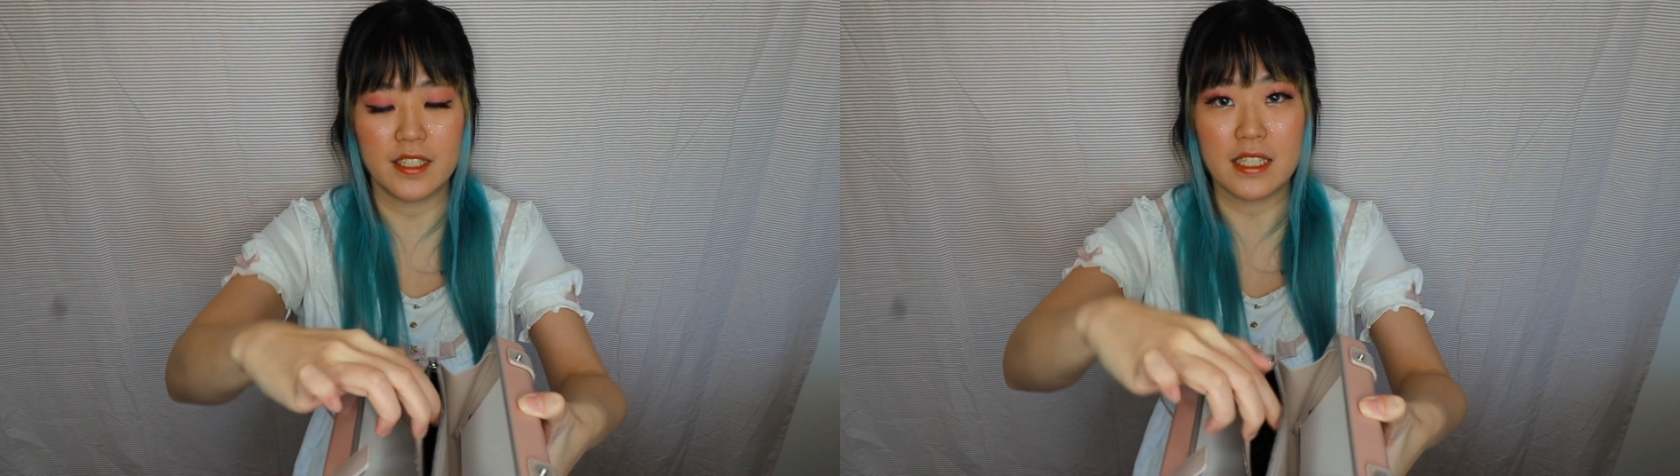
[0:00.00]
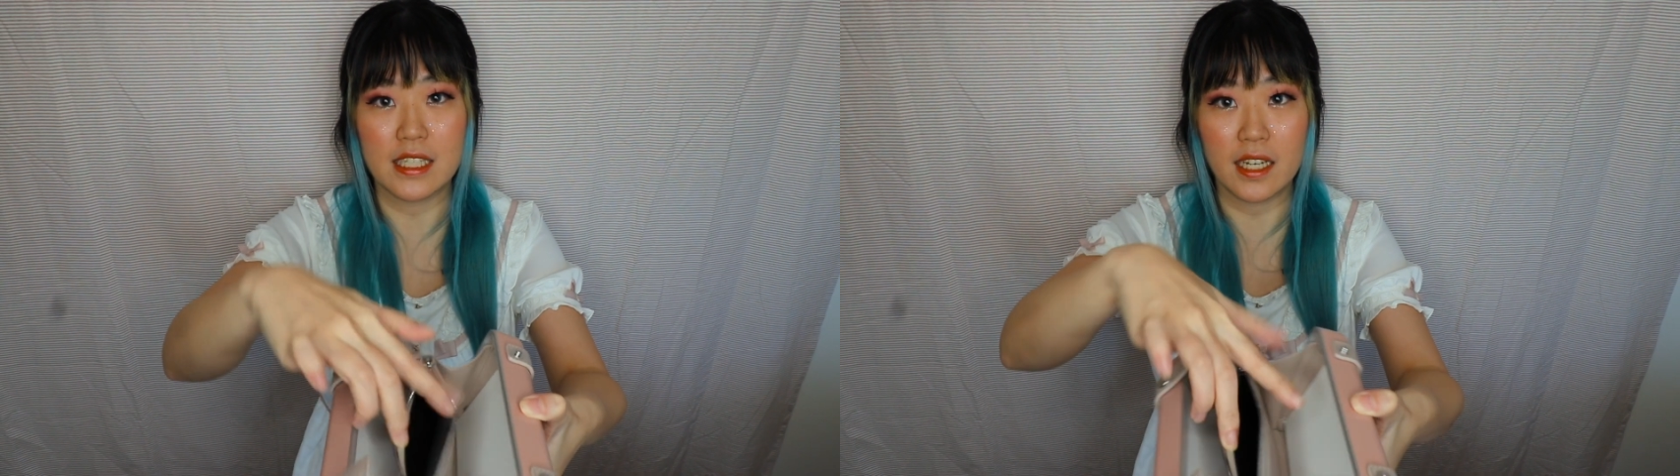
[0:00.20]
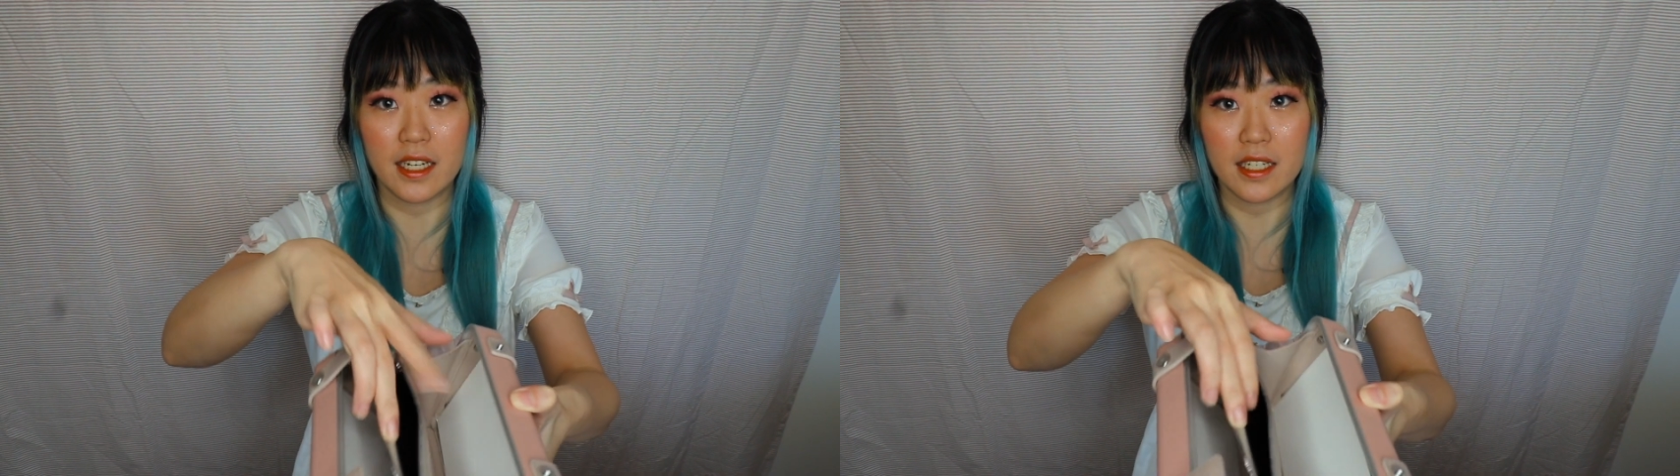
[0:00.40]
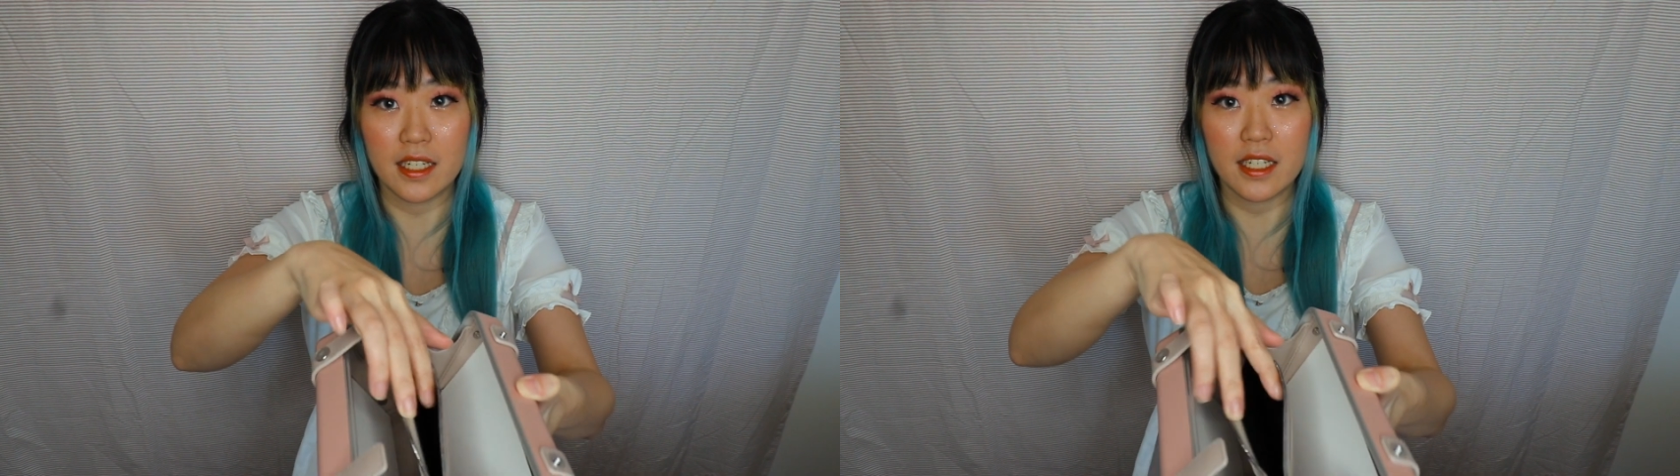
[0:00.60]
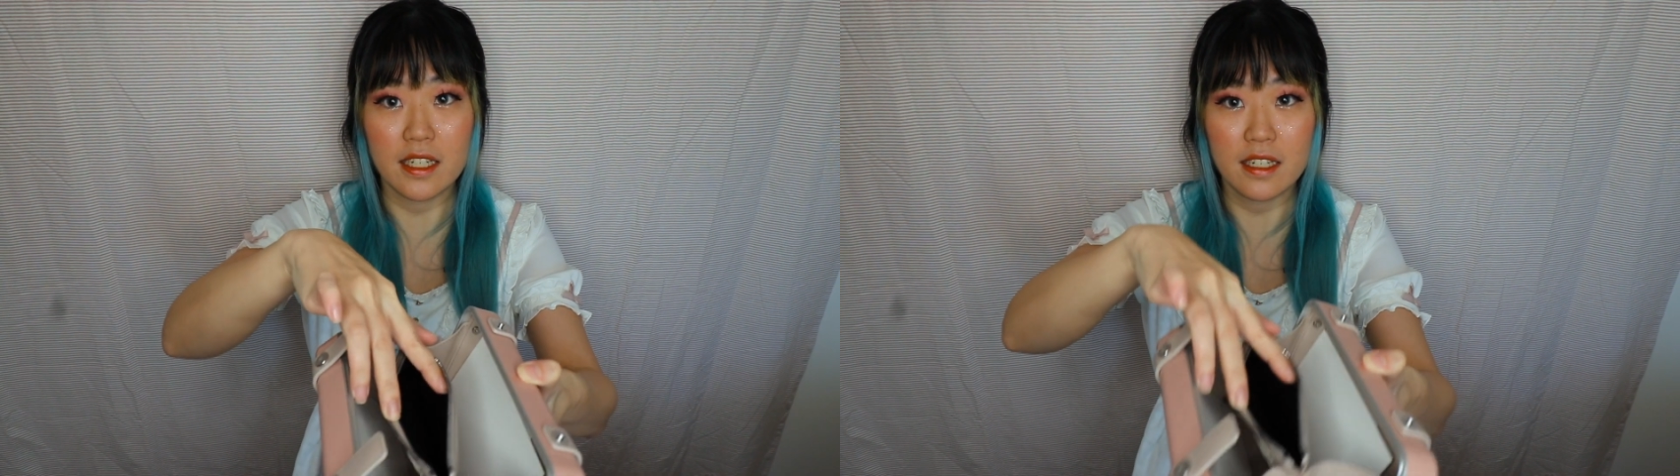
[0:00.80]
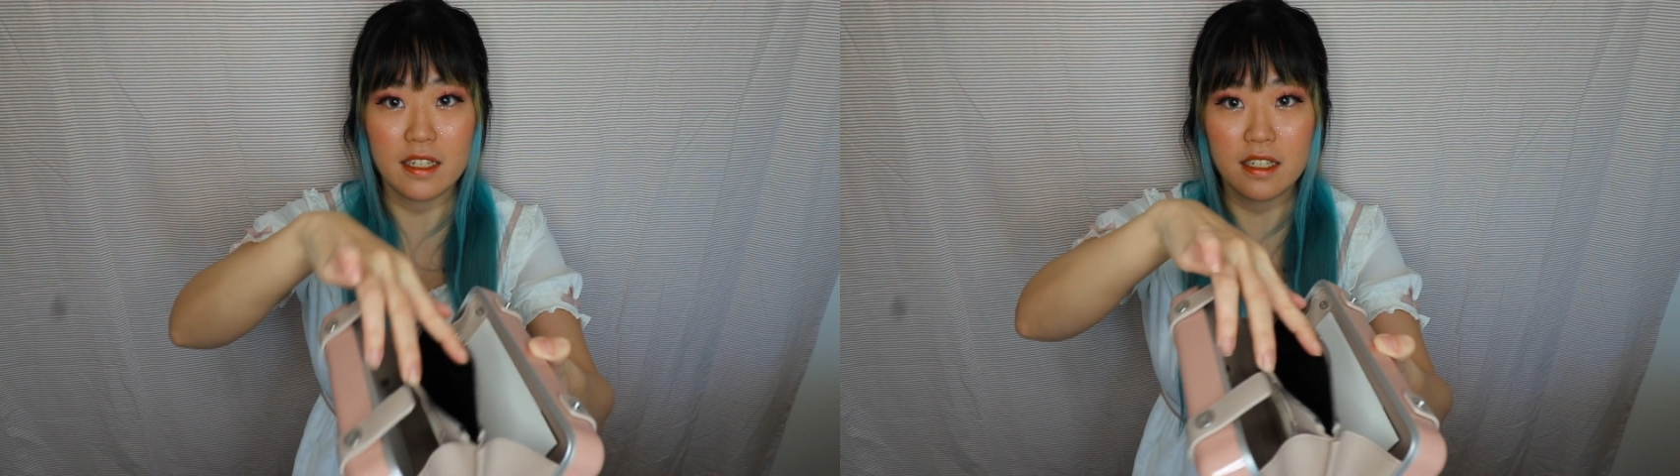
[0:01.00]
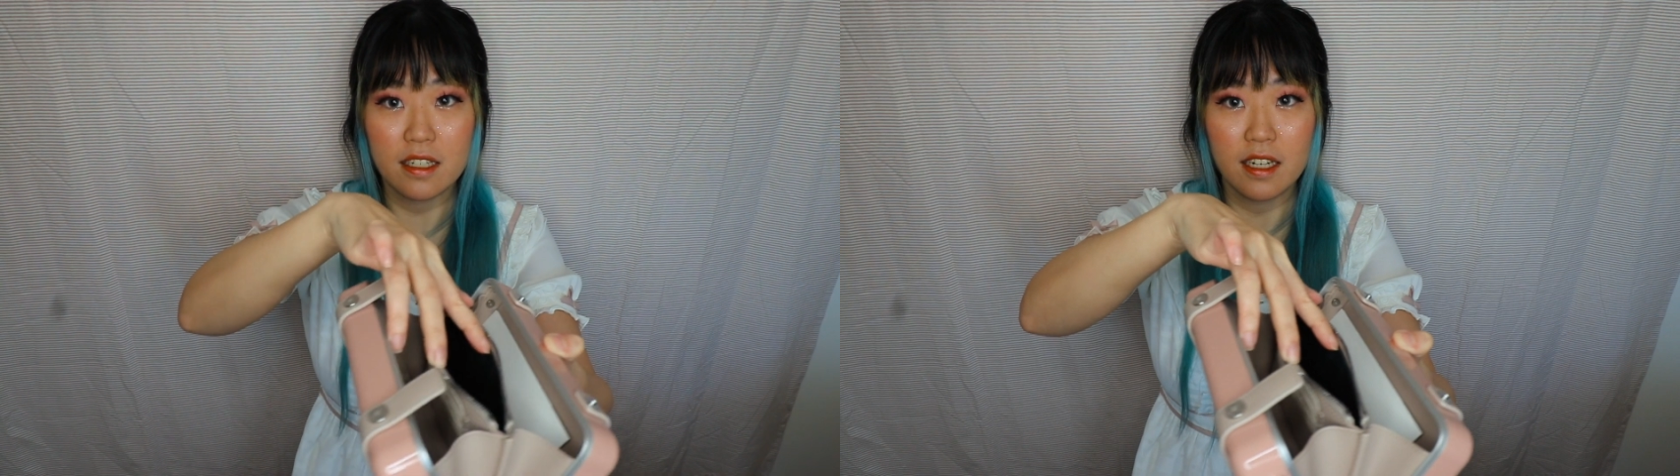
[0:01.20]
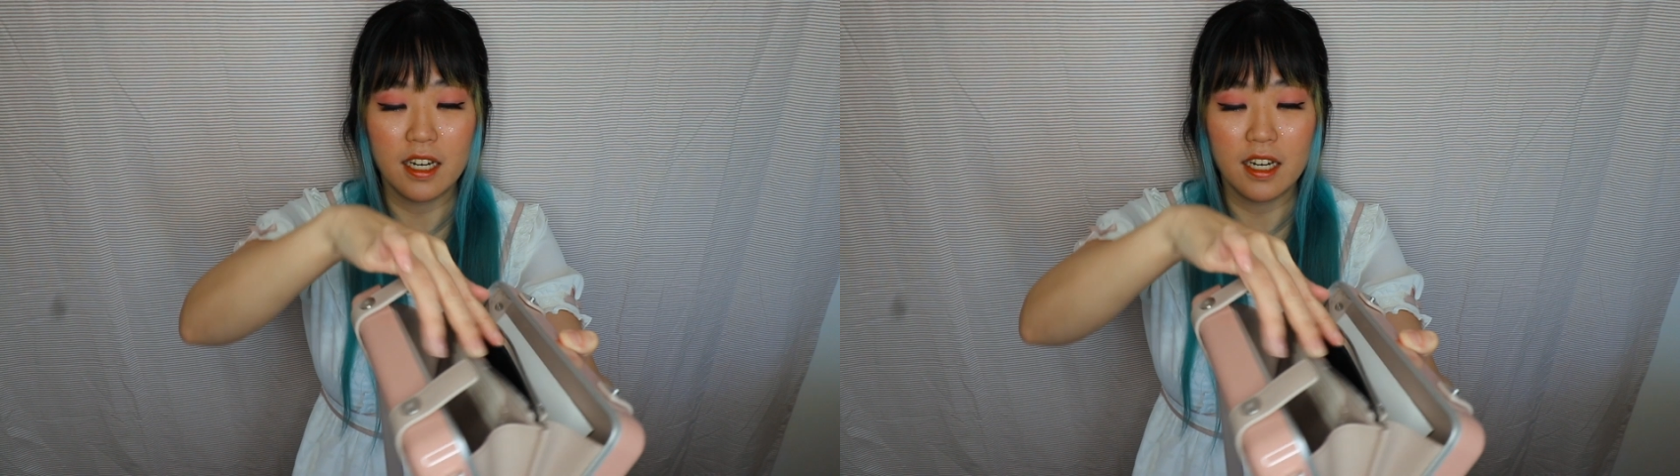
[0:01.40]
inside to here.